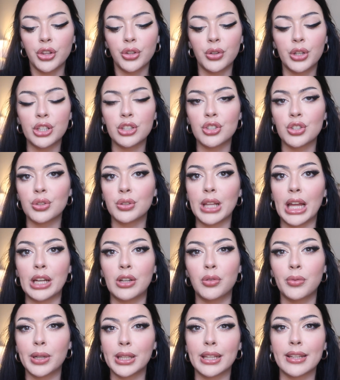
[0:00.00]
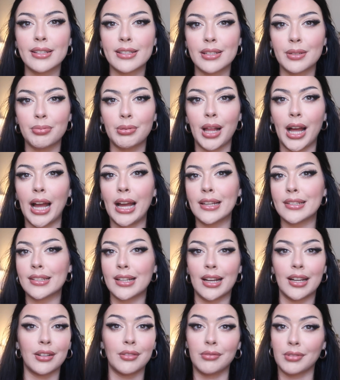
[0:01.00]
You can do like grilling supplies.
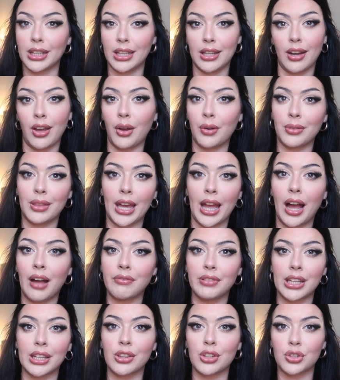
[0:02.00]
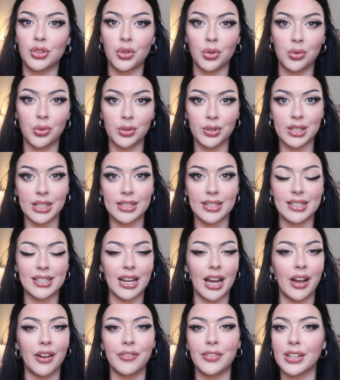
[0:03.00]
I don't really know. They have like the tools and
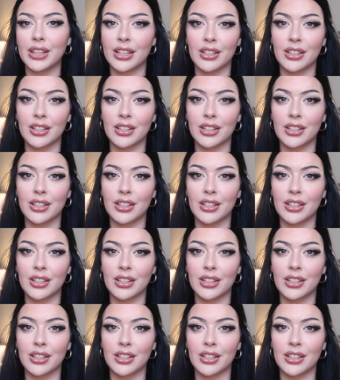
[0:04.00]
stuff.